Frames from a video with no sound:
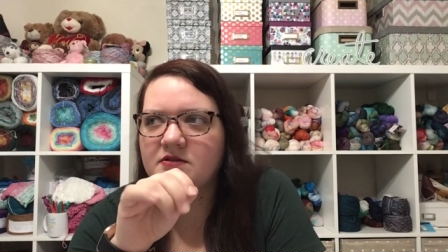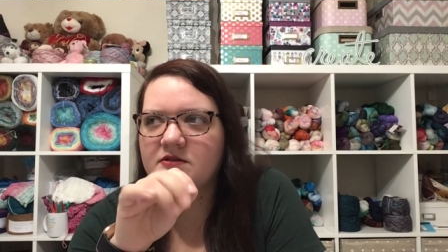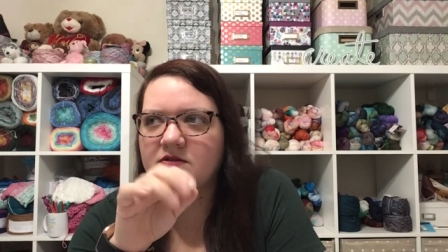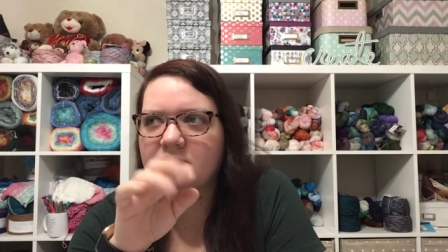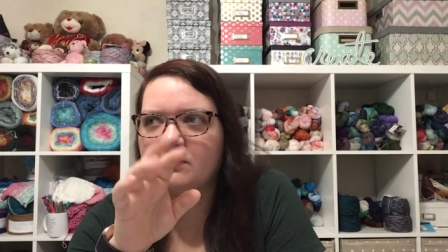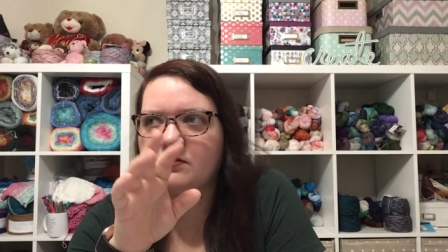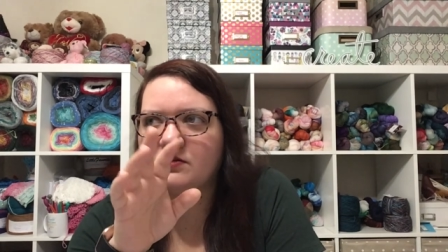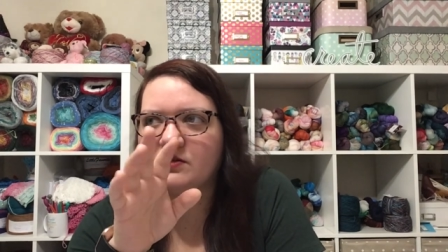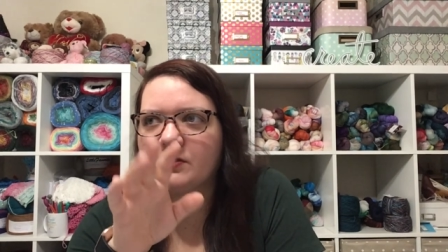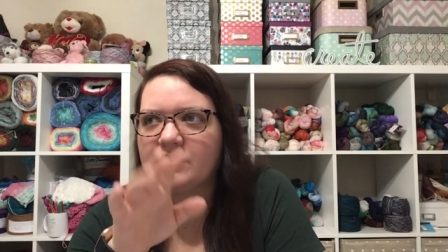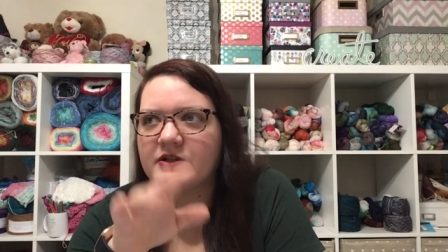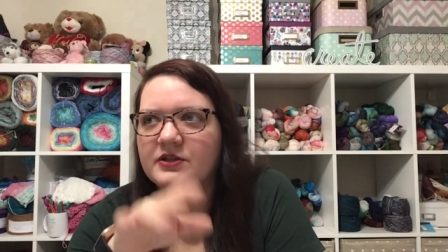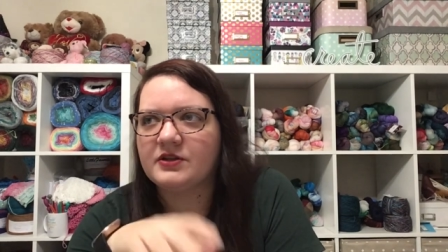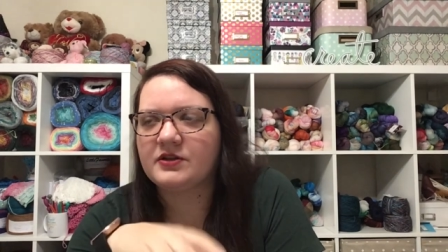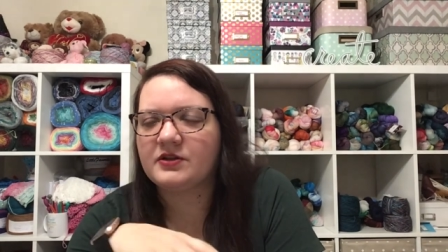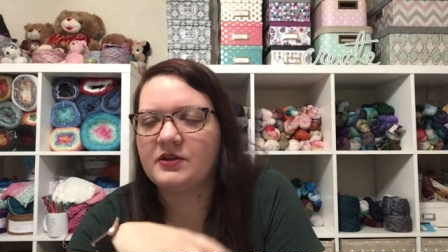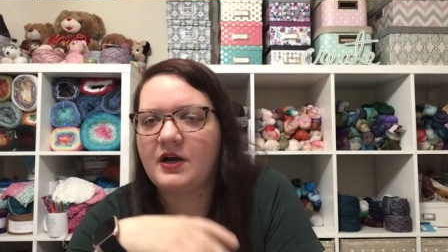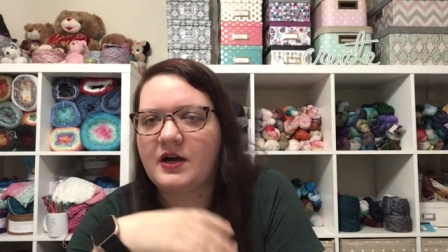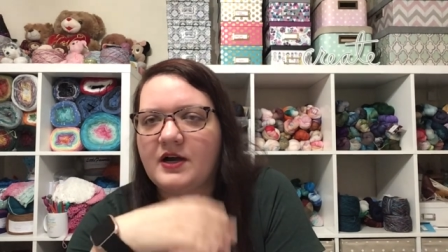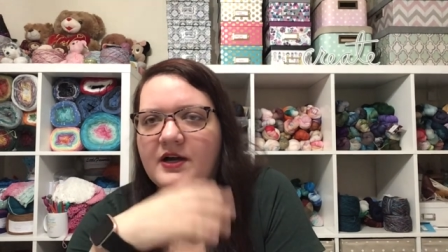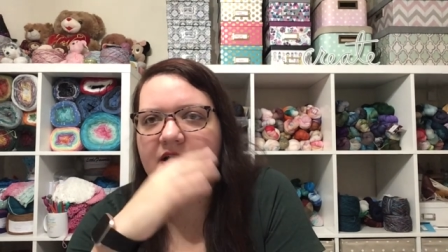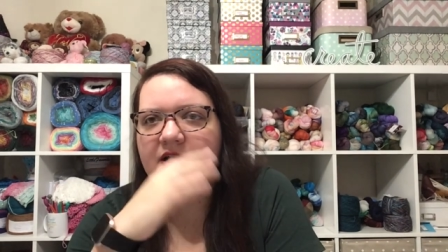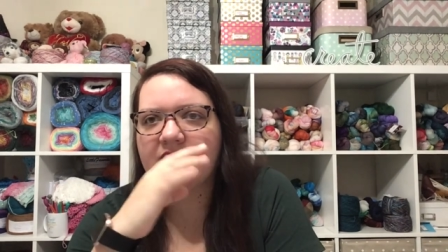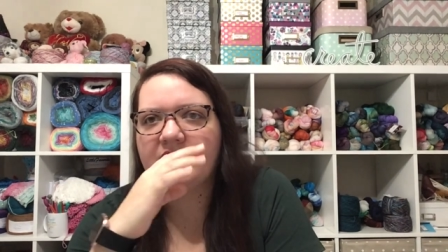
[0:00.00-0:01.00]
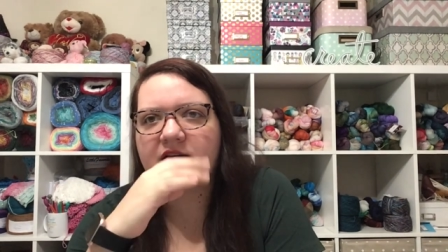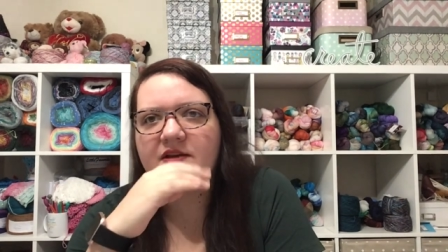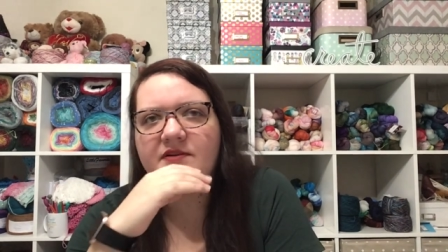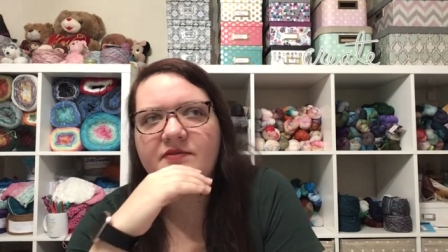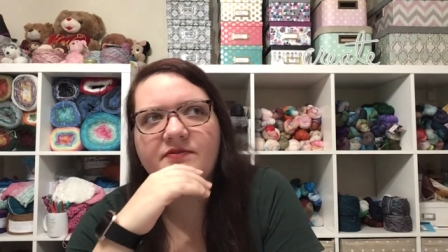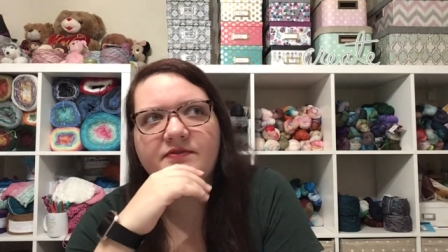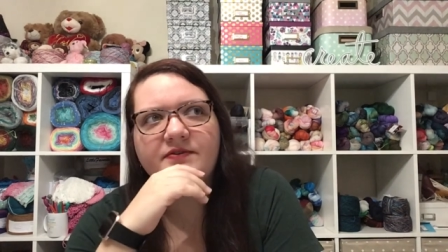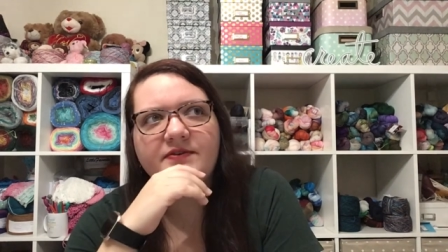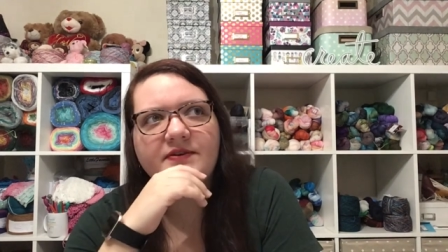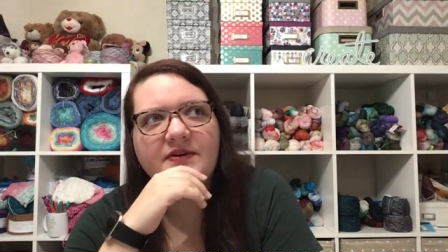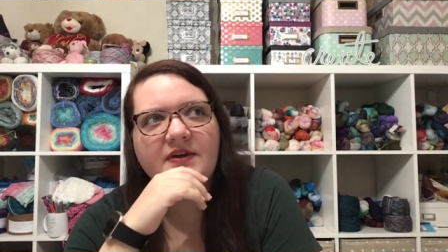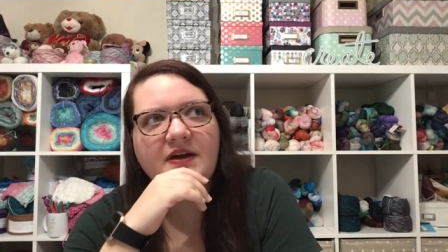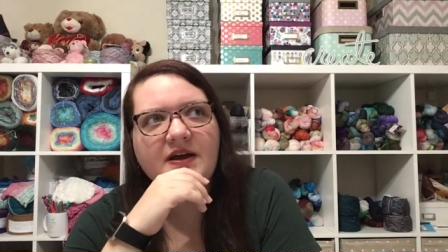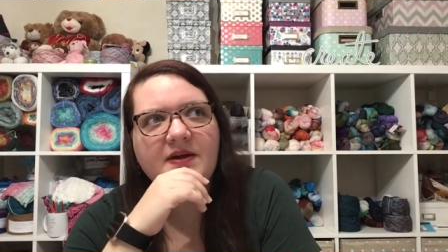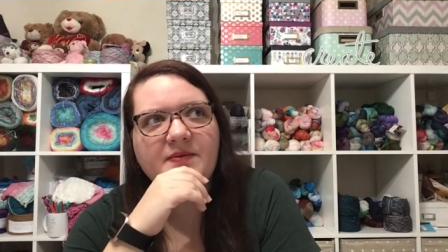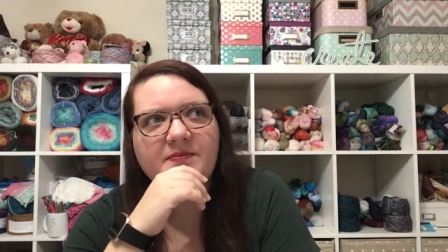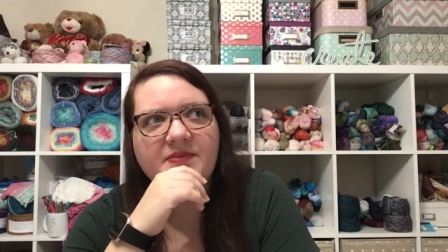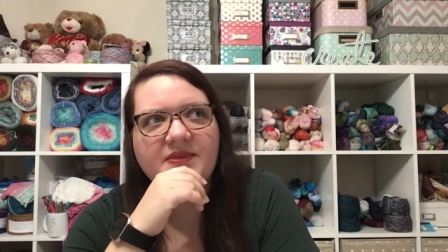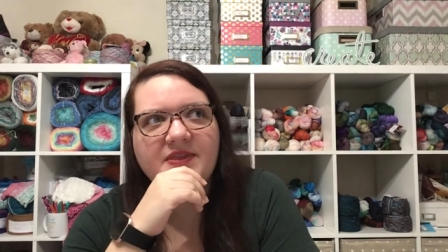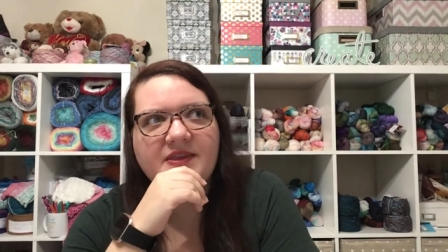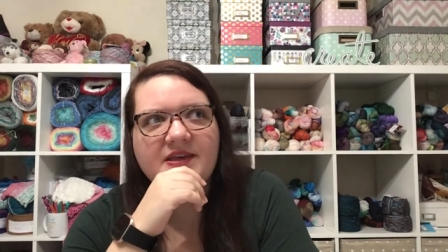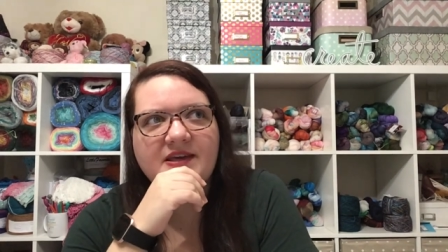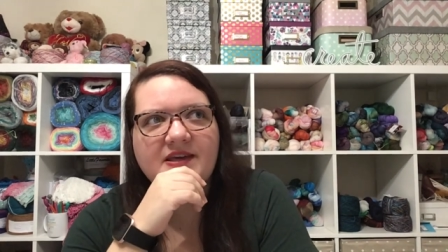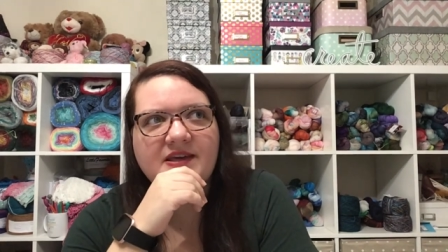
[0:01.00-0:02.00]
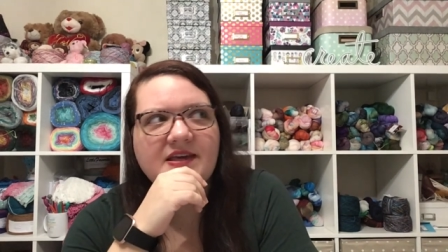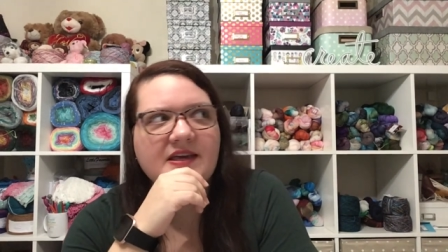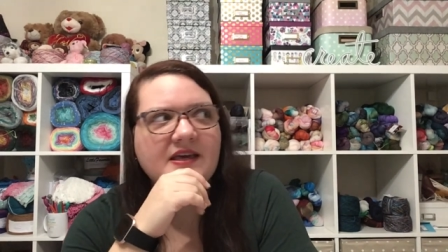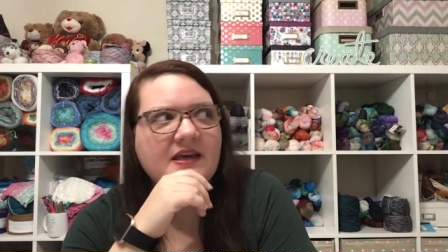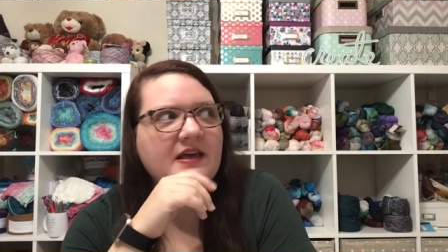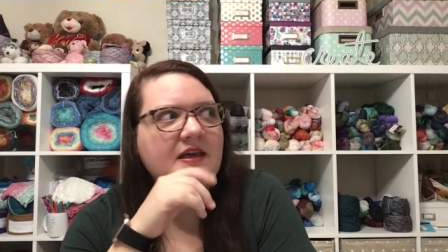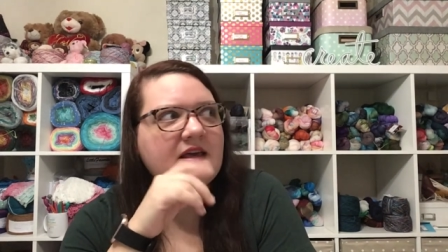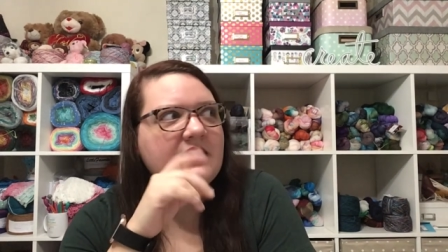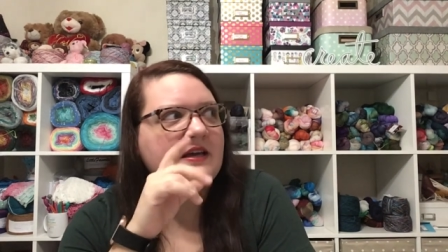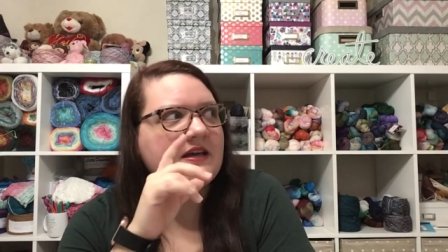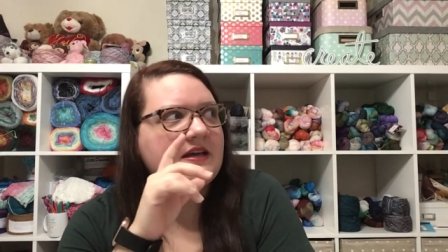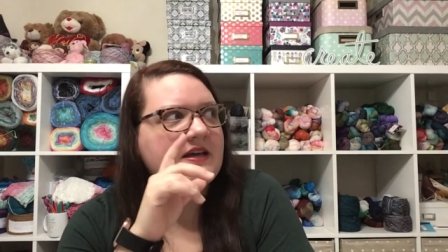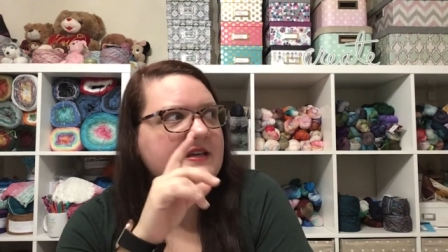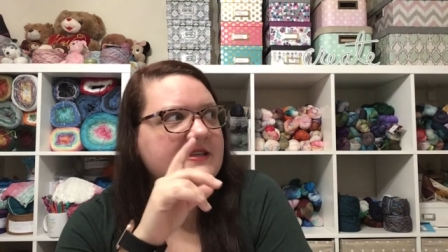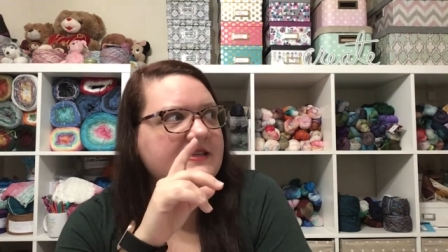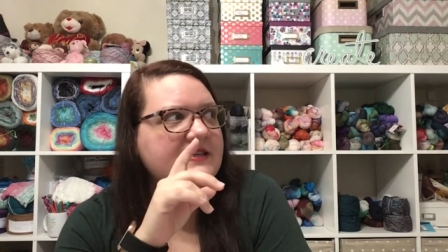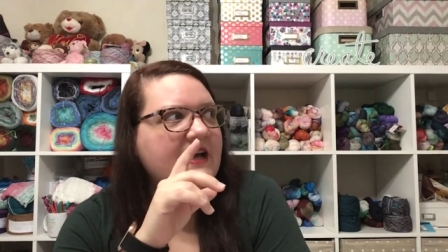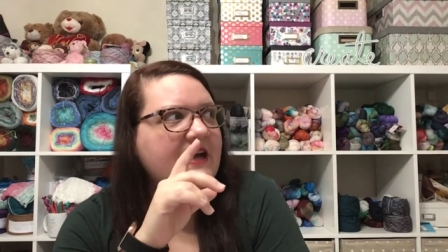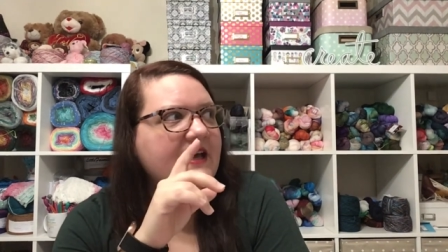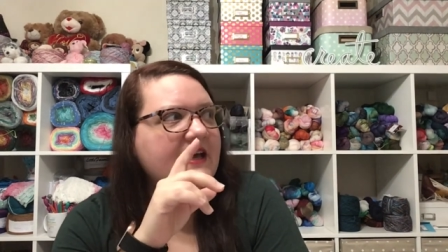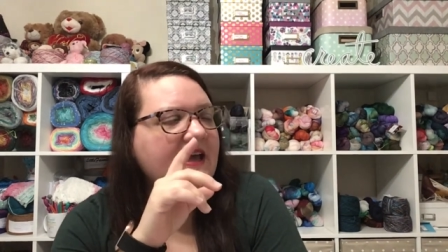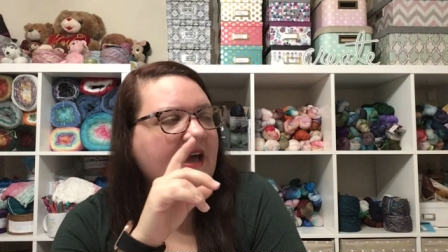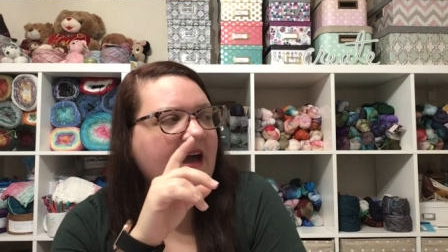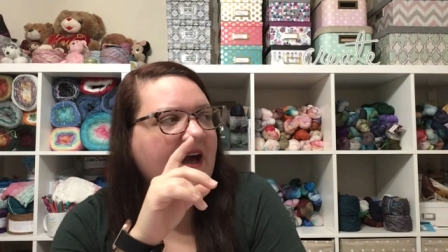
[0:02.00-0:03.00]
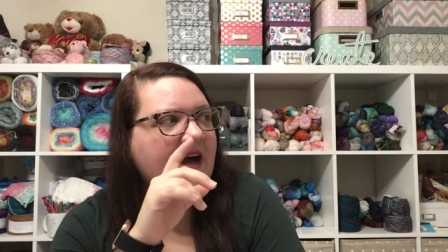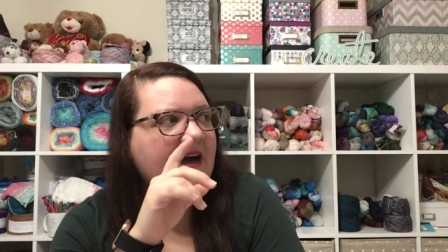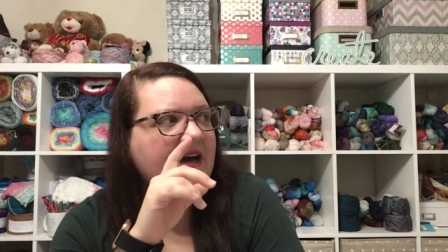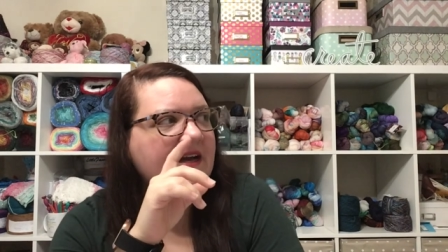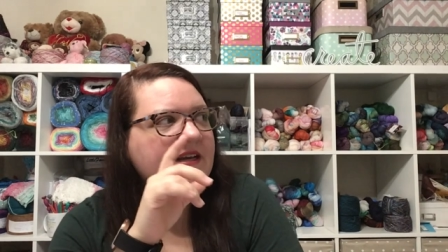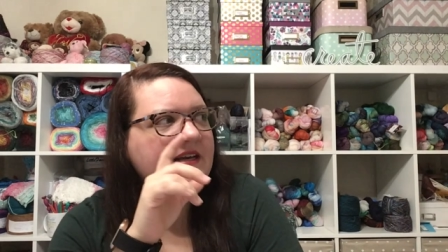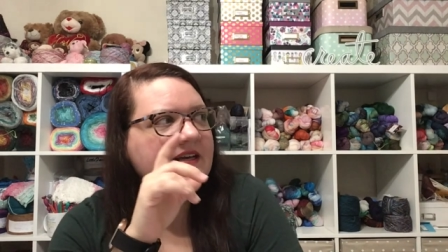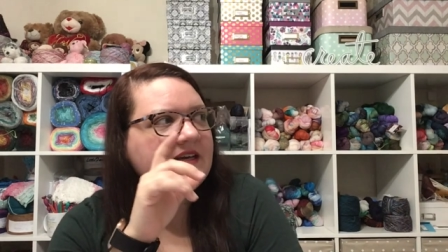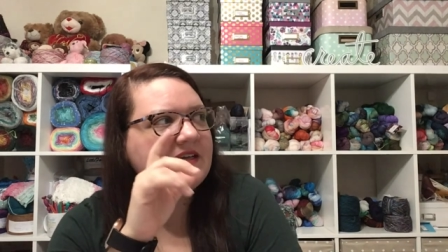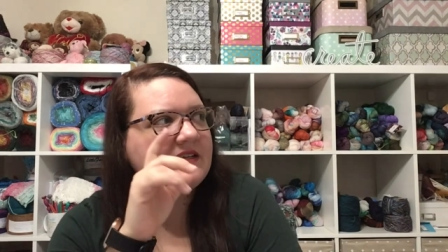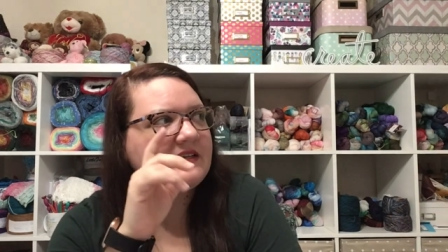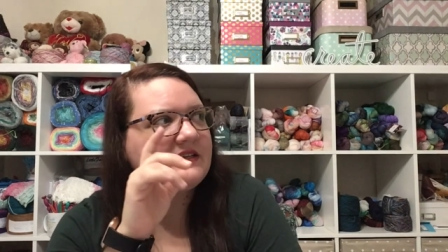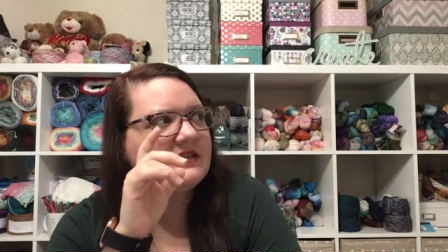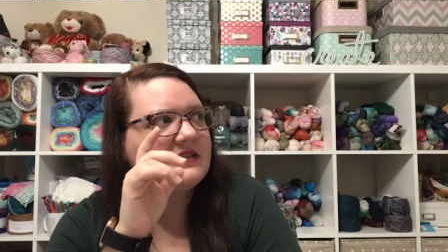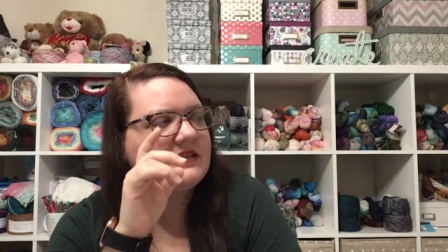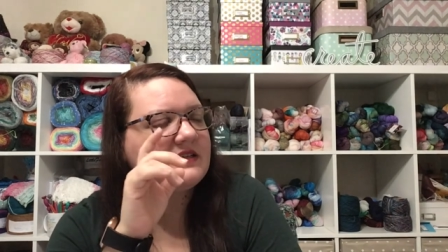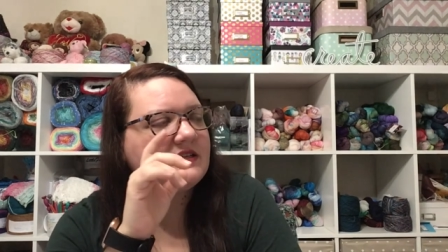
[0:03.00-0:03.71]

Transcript: or long enough. I'm thinking because I added